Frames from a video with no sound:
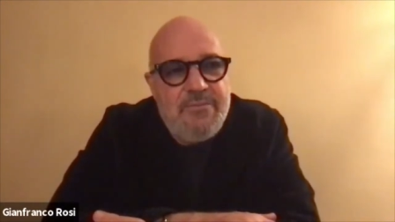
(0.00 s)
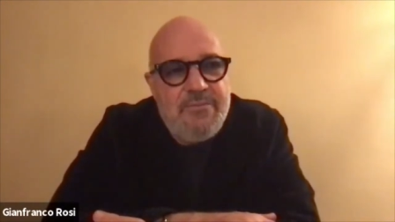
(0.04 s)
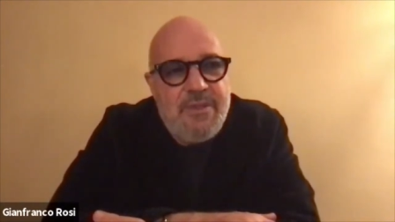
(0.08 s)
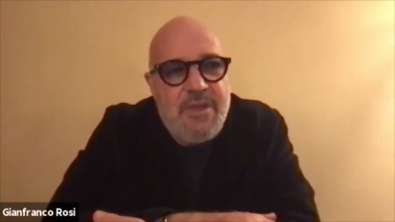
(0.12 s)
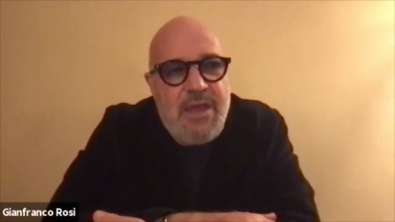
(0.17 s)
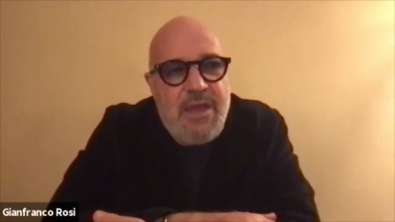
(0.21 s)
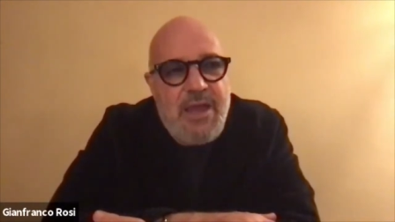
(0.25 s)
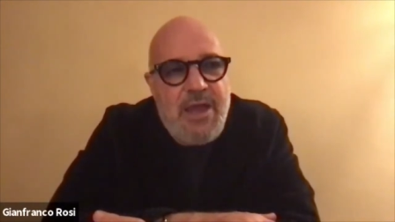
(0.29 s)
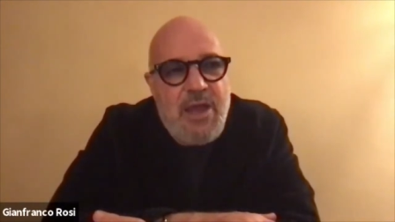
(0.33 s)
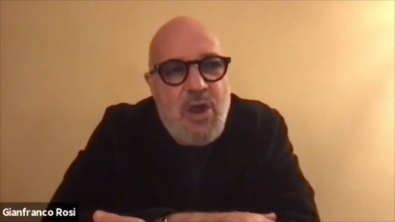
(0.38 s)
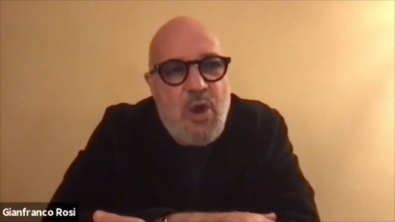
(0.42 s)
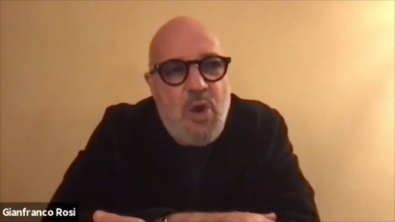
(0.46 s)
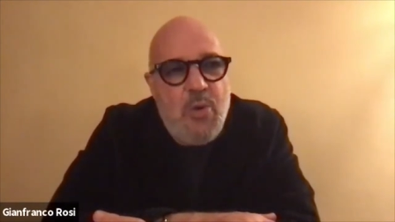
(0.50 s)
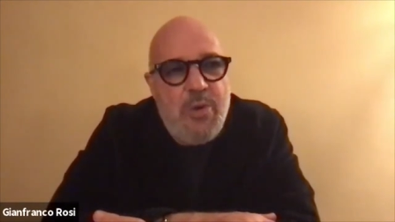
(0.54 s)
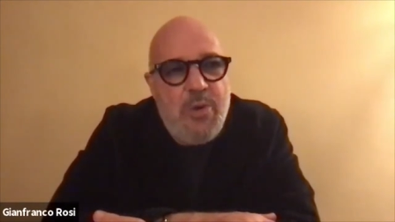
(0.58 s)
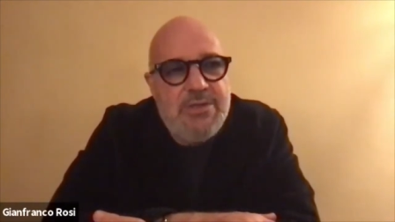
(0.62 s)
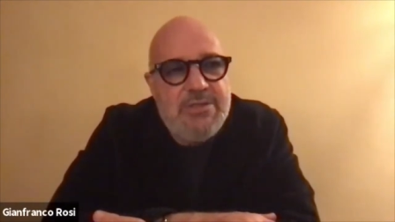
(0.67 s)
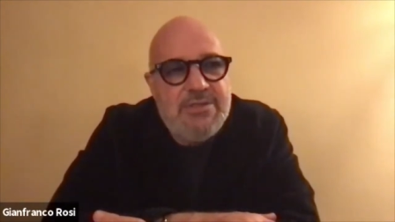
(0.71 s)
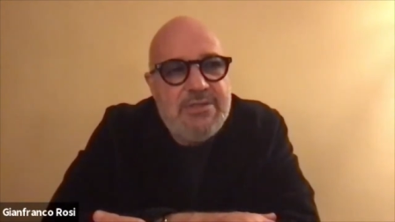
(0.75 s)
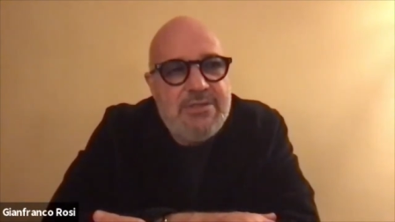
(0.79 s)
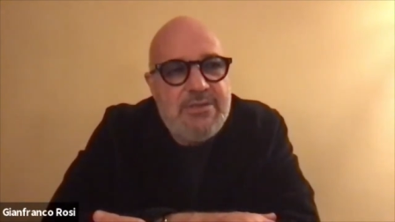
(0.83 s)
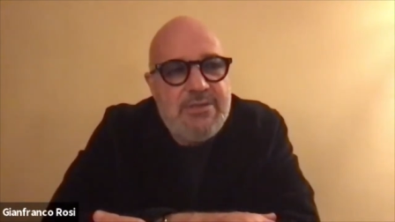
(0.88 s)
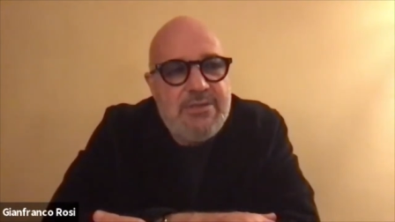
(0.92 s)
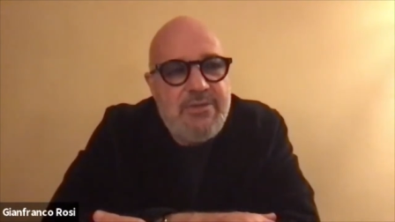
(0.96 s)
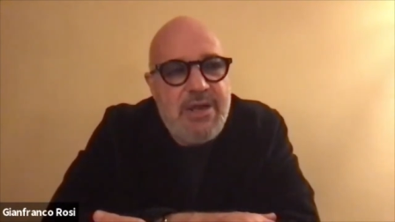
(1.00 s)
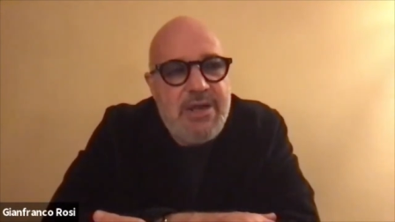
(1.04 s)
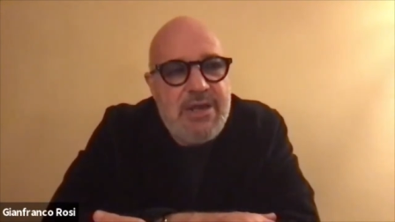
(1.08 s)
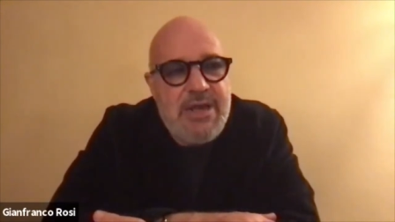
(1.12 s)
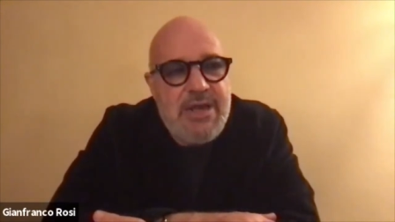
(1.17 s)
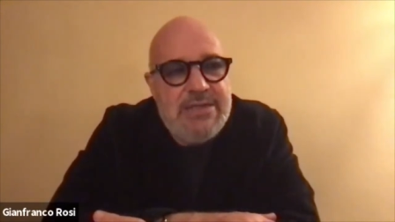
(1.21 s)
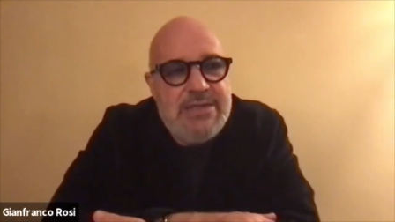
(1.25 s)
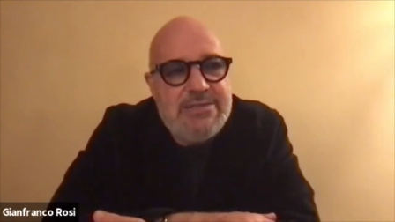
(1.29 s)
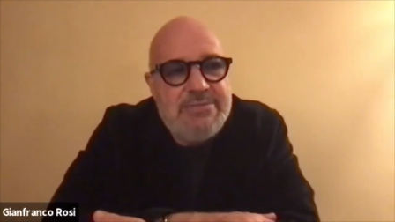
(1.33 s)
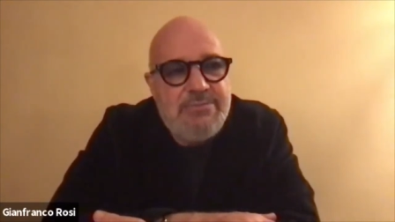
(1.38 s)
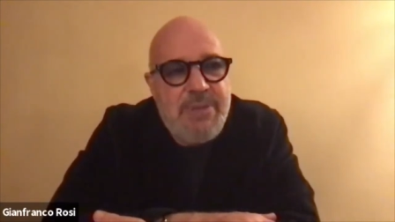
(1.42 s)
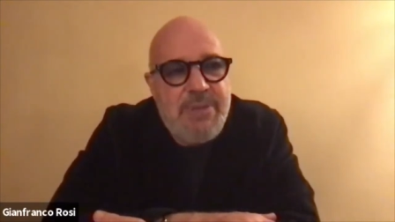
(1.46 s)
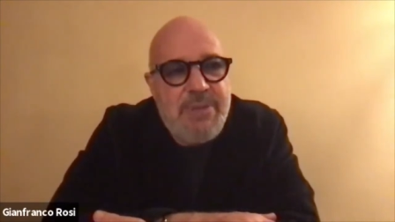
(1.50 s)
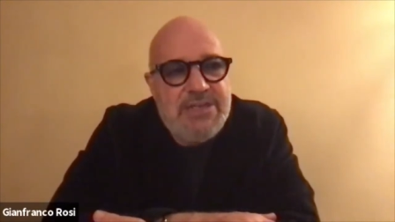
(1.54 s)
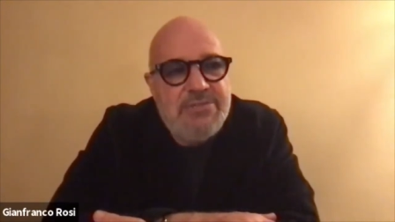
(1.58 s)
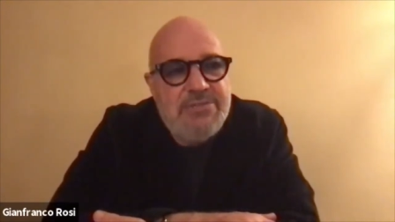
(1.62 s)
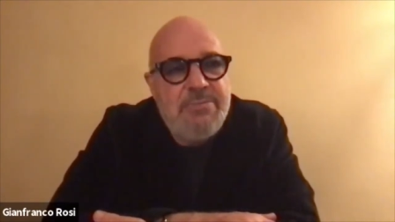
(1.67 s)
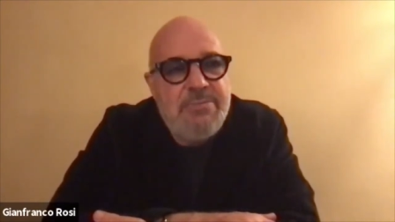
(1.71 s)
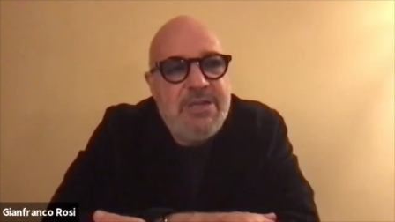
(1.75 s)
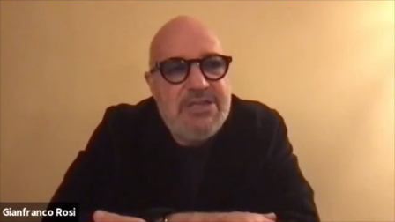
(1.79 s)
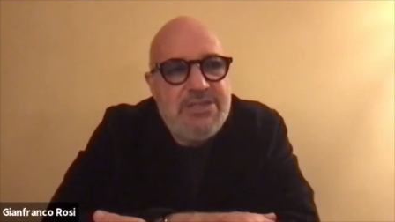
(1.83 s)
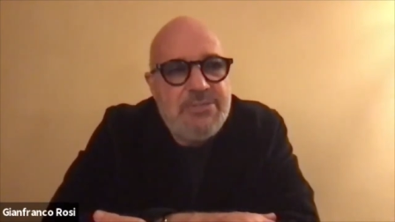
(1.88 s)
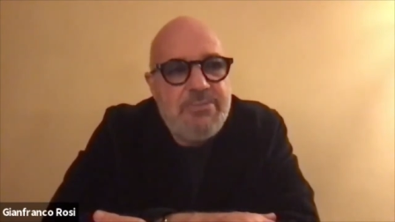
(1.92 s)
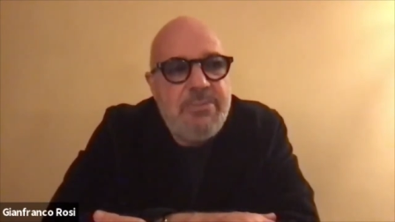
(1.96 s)
I always realized
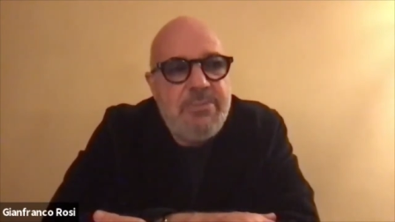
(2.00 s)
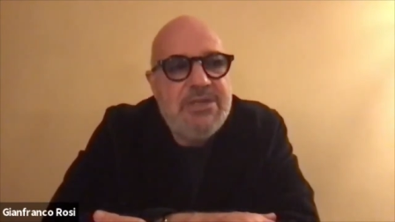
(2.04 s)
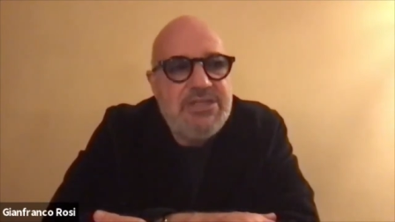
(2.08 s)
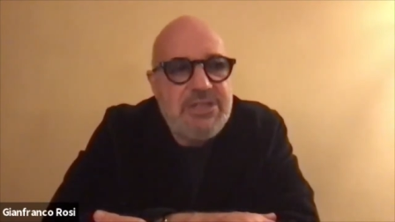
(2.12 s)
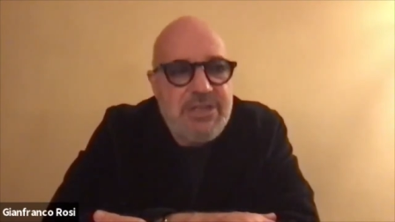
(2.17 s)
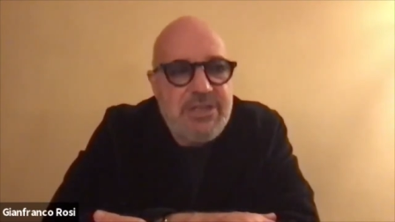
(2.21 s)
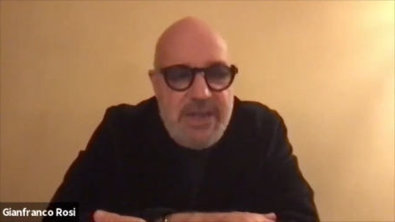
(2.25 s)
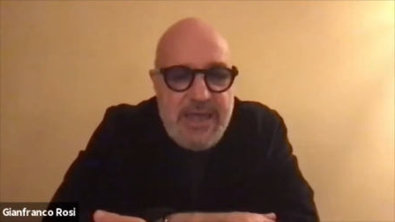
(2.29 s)
much